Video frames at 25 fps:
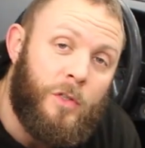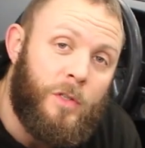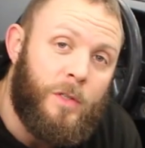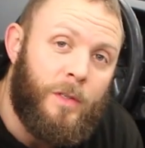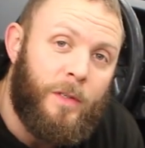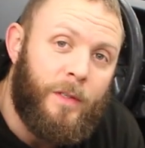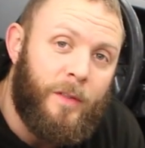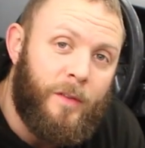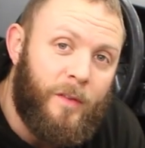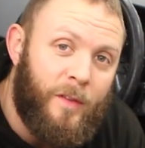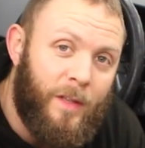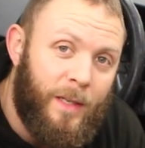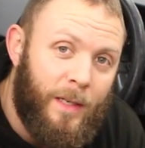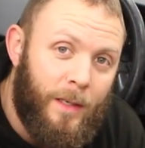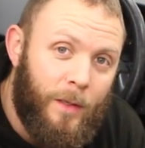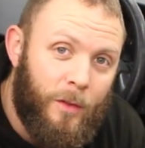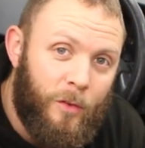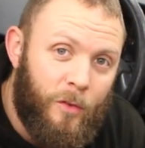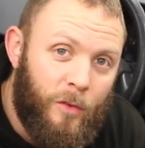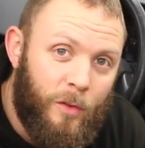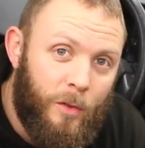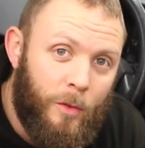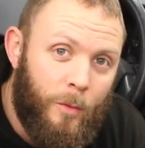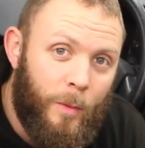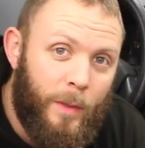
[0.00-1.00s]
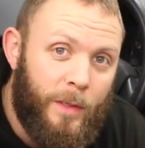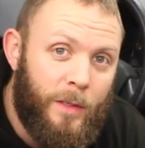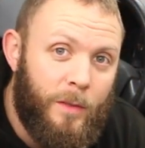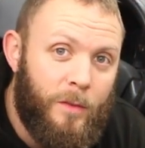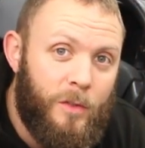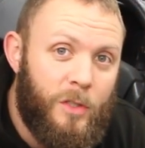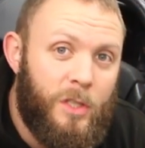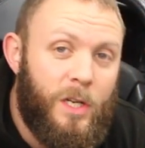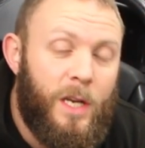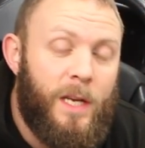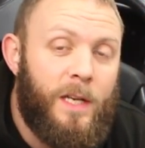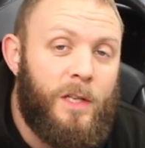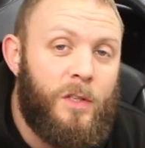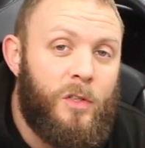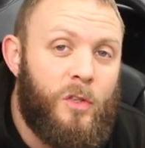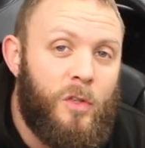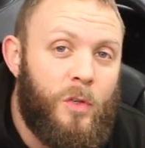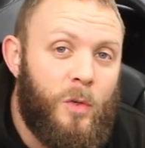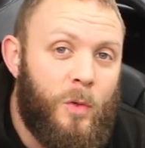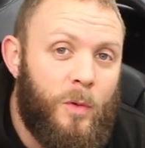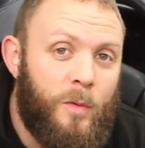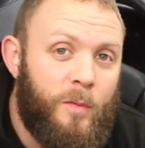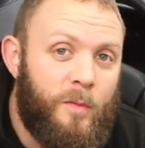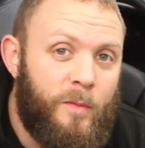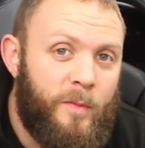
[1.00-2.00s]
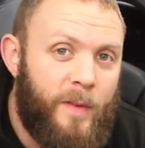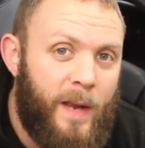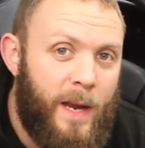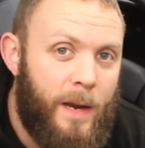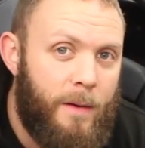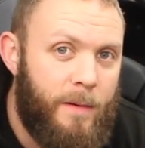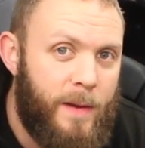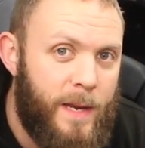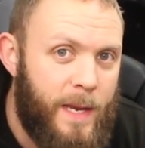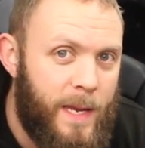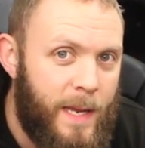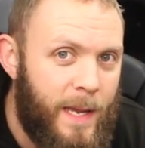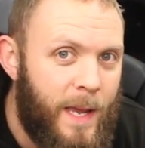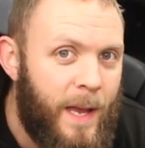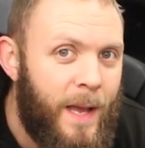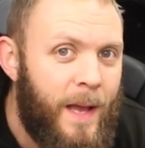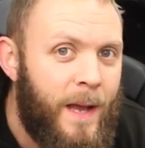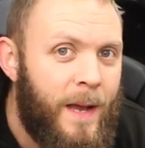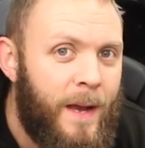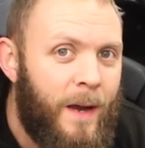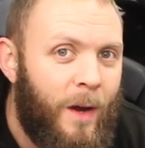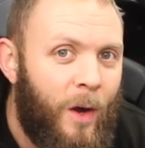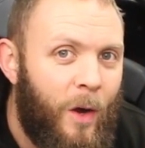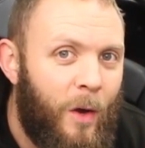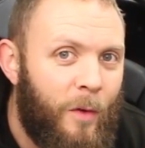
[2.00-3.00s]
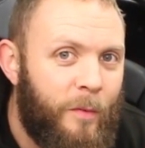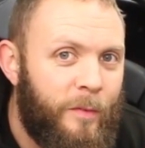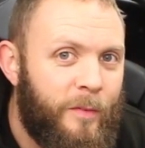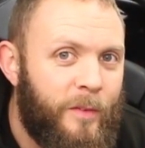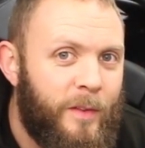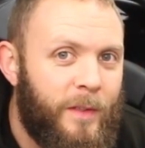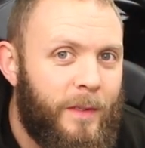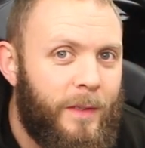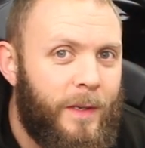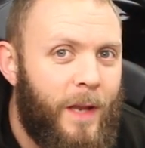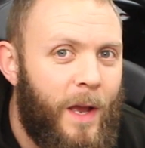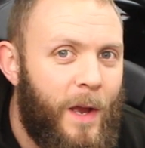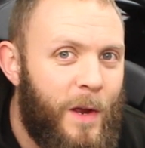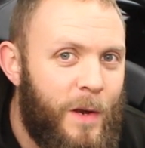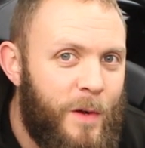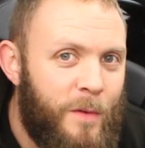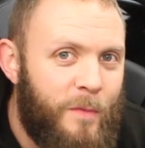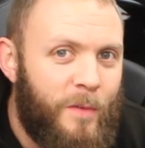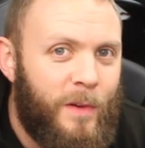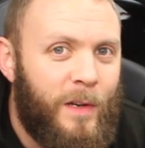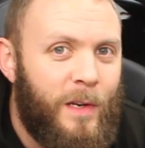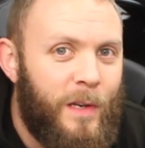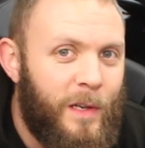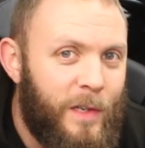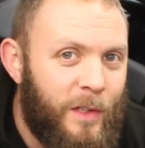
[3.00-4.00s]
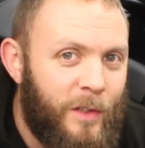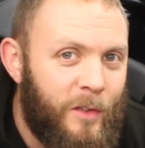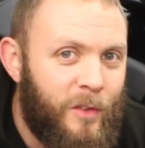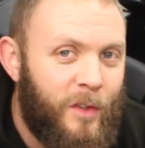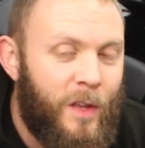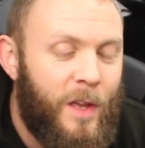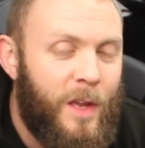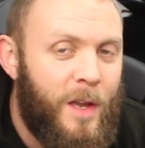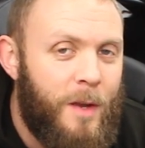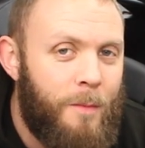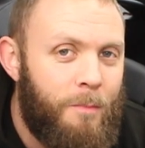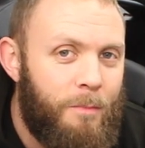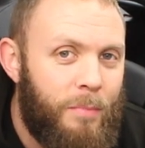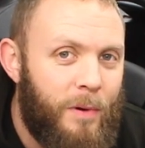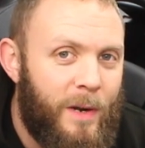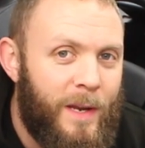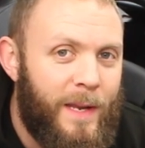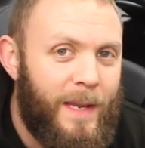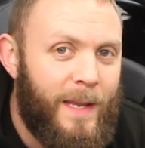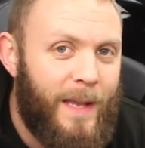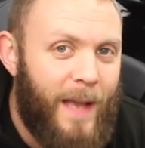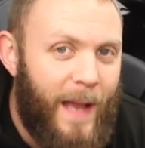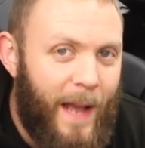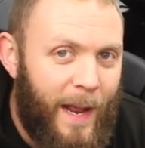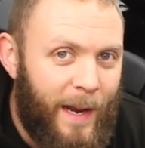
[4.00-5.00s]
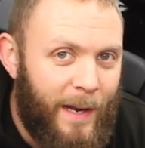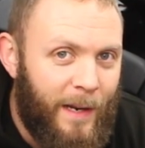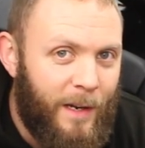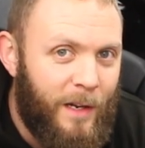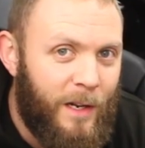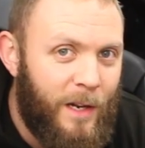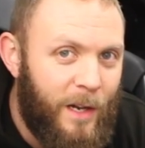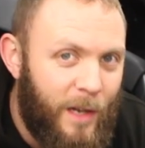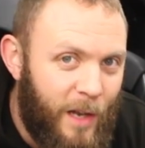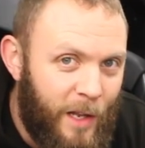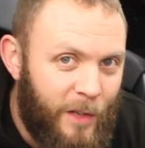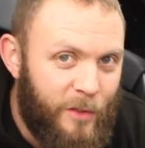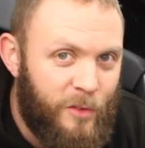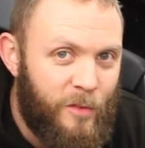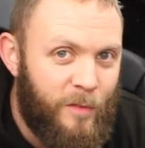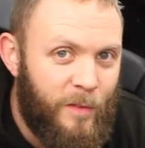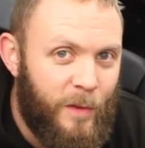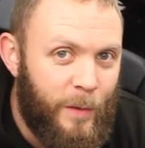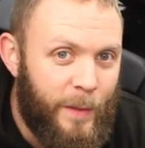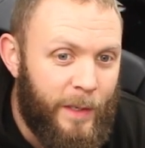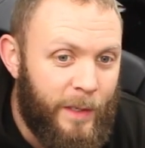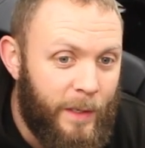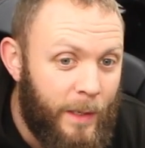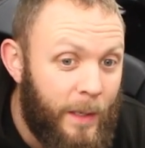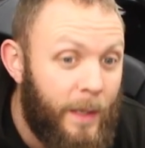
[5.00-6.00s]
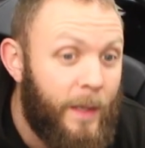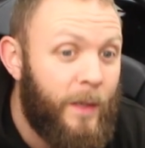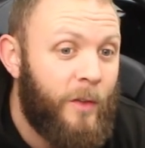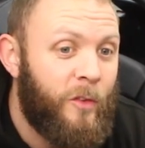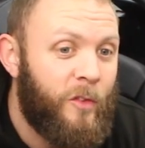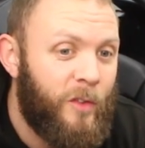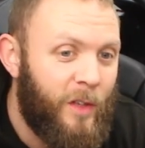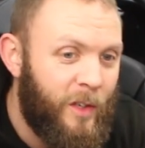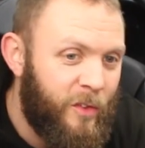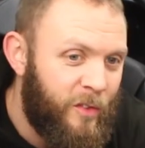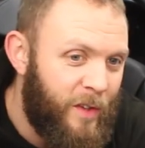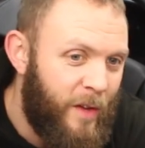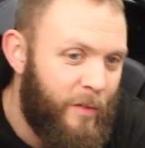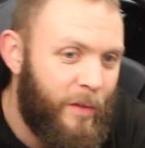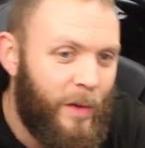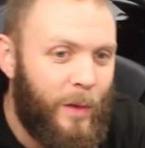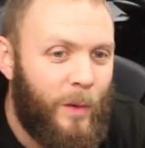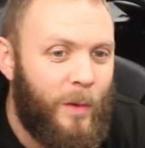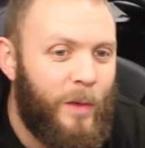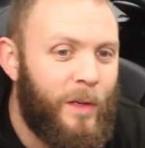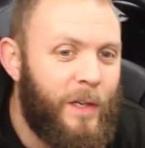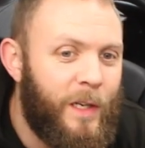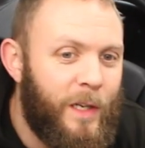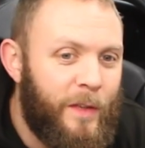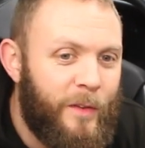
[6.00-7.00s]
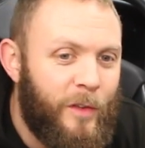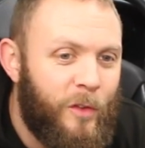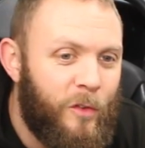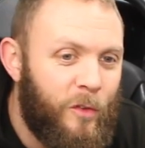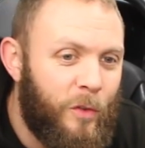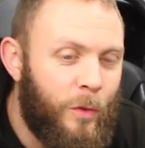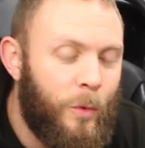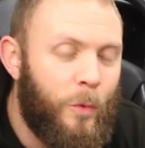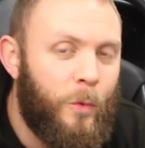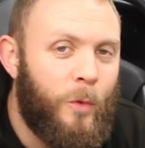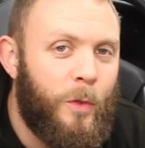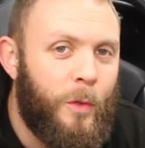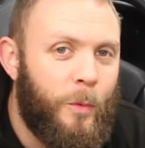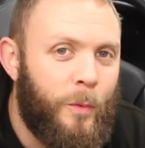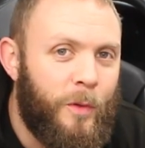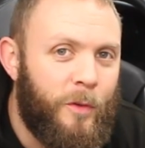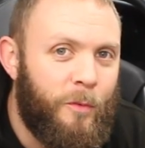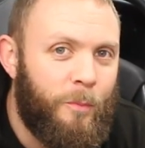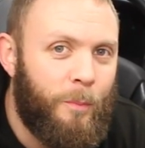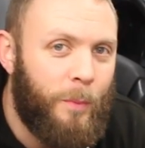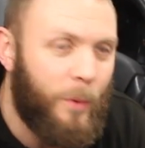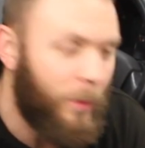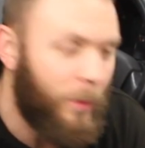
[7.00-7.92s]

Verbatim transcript: should adhere to when you change your very often overlooked brake and clutch fluid. So let's have a little look at the tool that we've